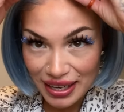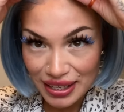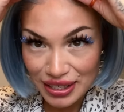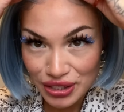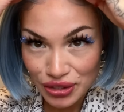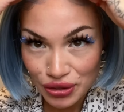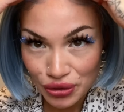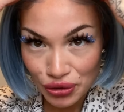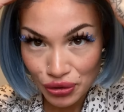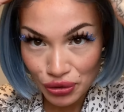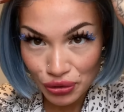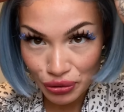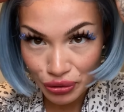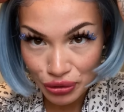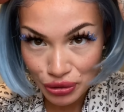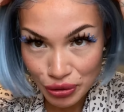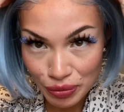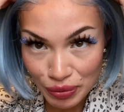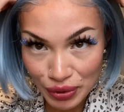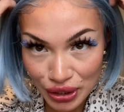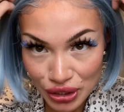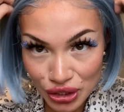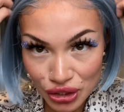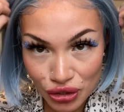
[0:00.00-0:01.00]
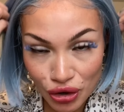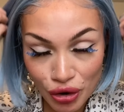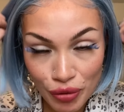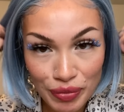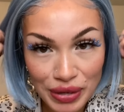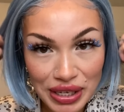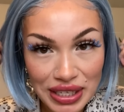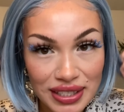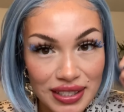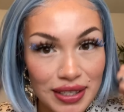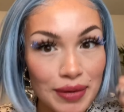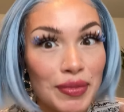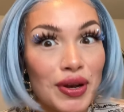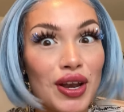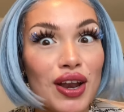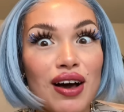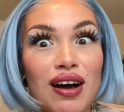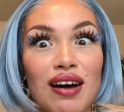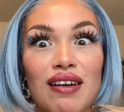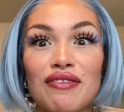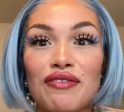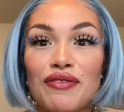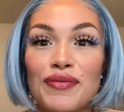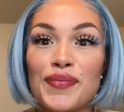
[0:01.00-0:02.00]
so YouTube can show me some
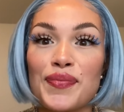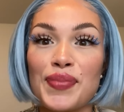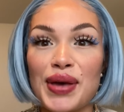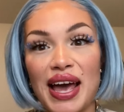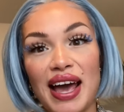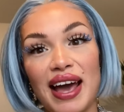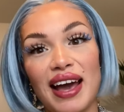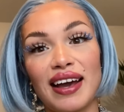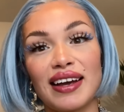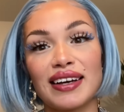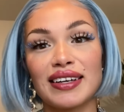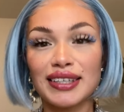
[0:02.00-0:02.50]
love back.